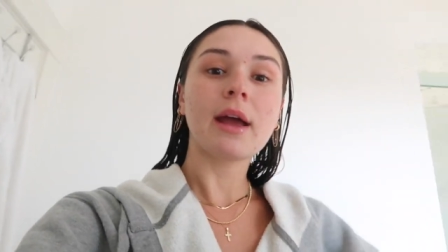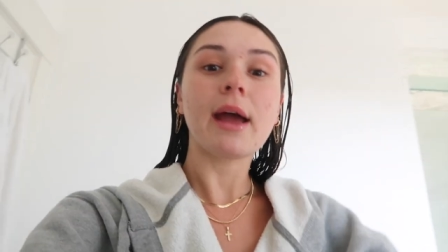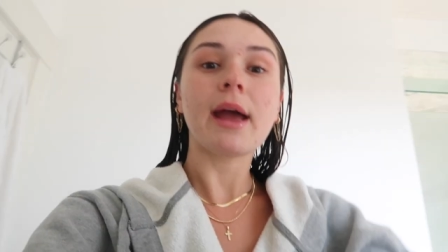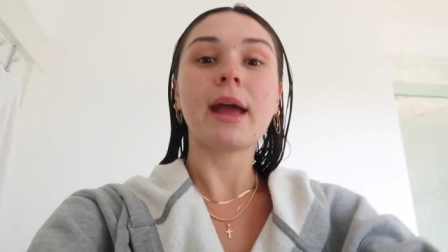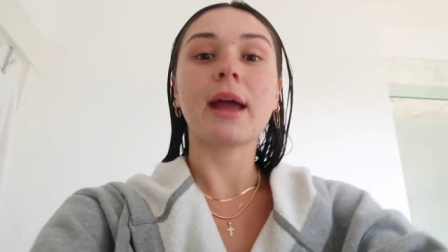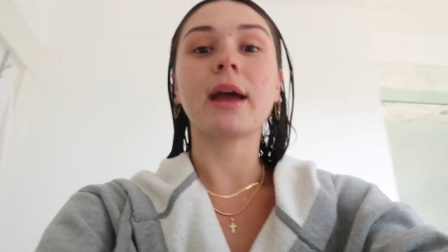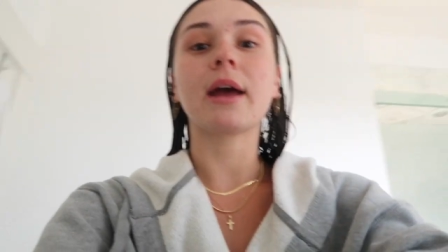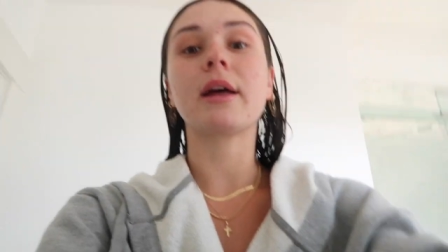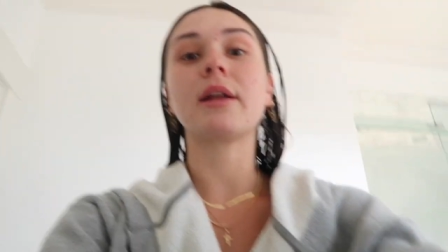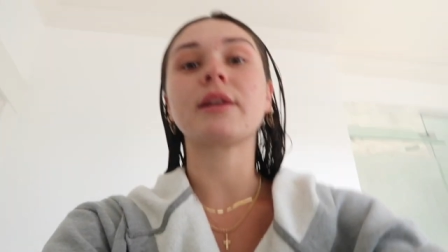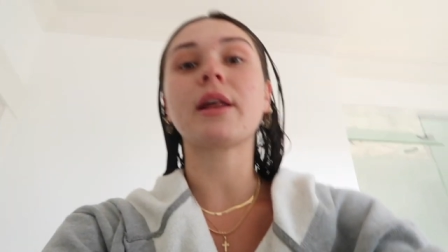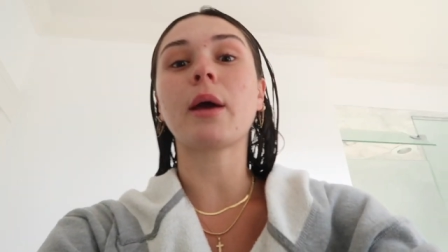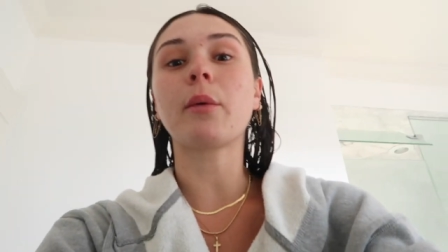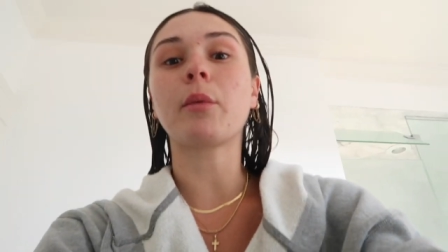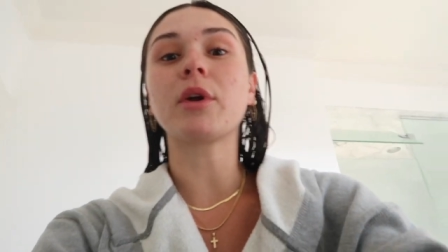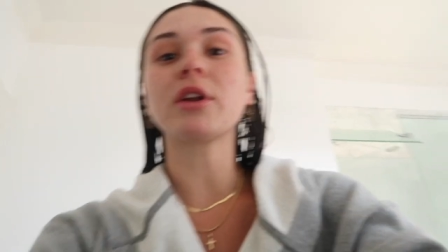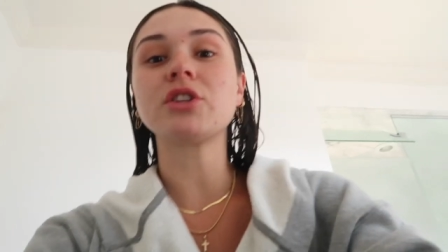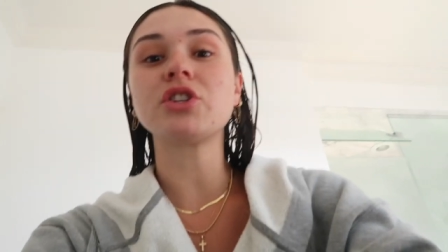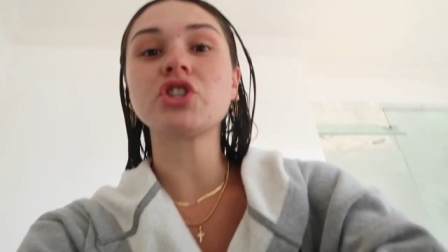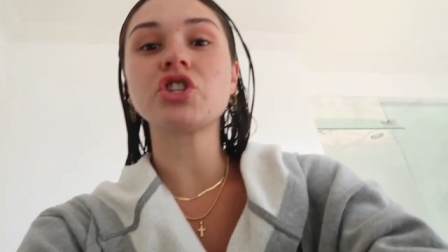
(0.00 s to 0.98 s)
and I
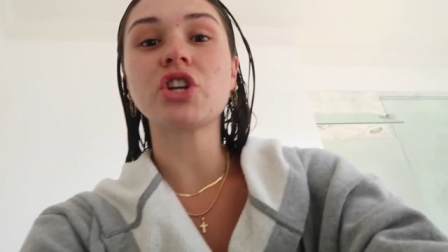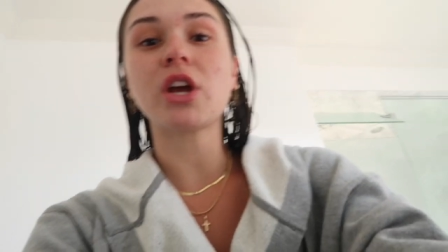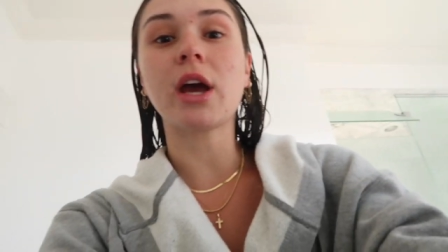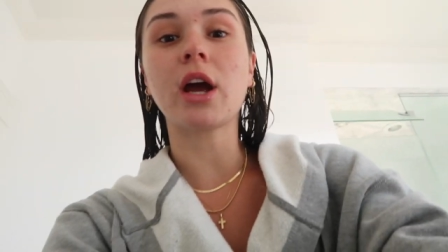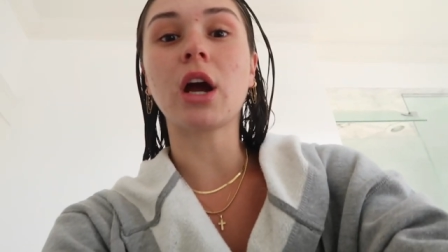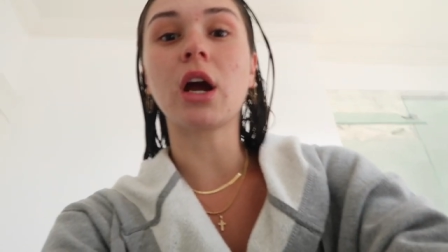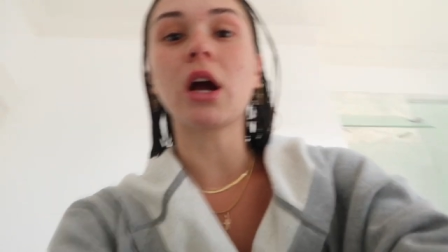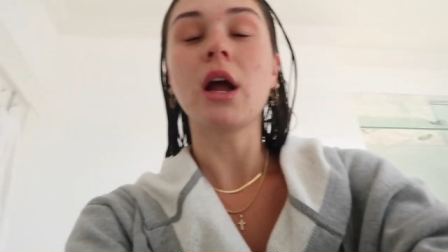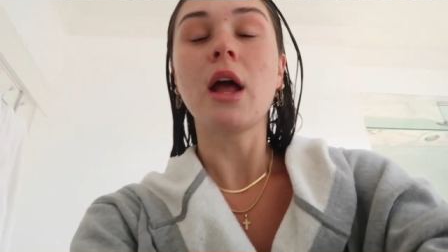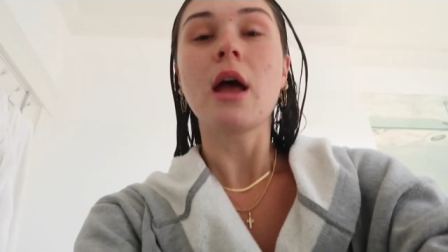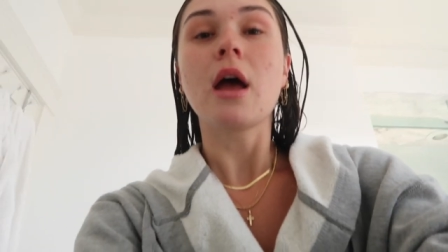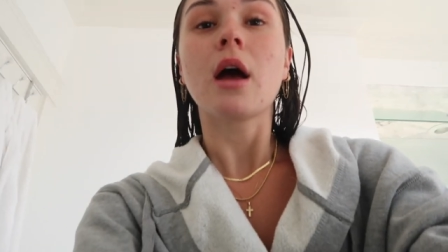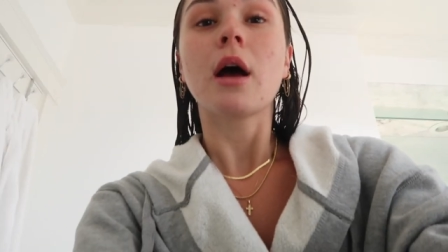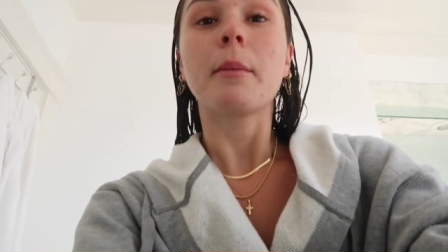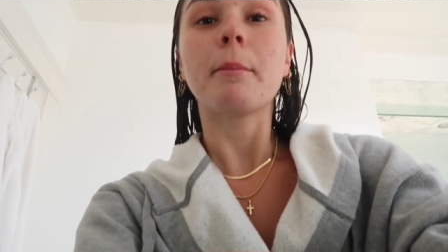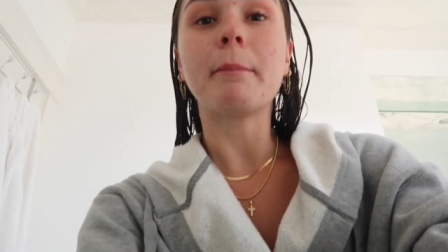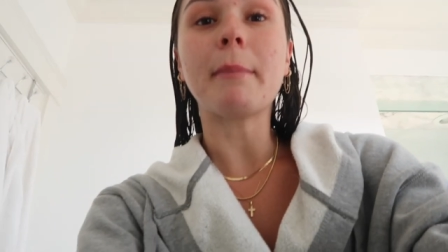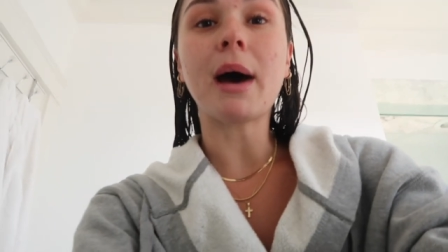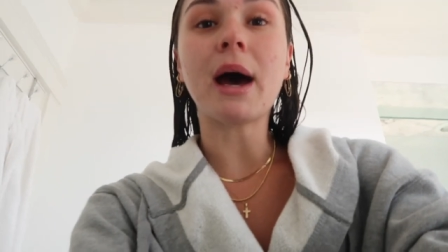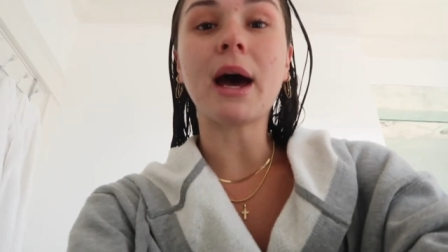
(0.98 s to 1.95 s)
wanted to share
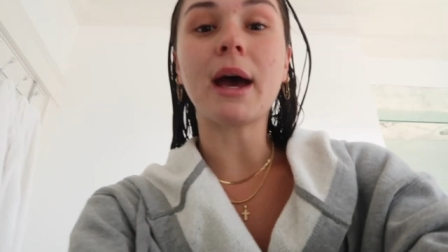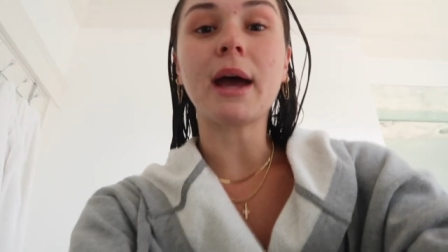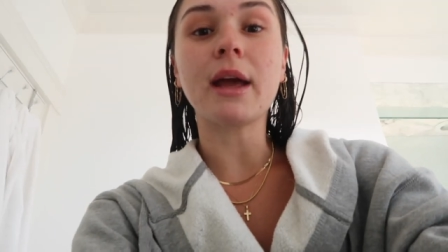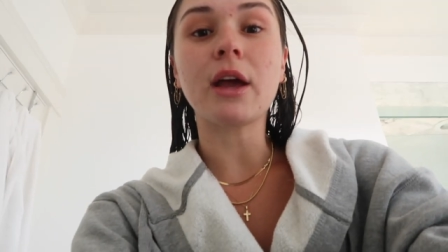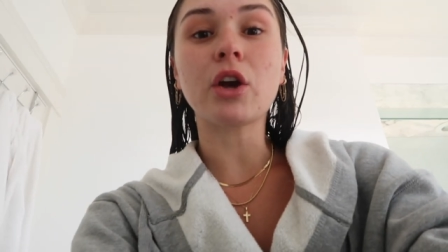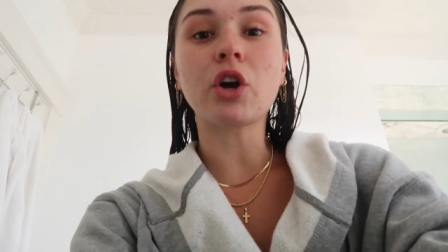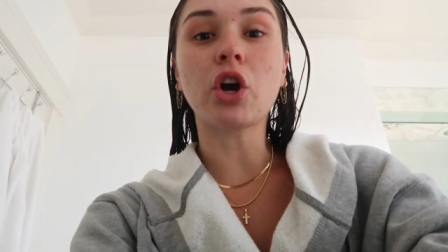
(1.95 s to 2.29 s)
my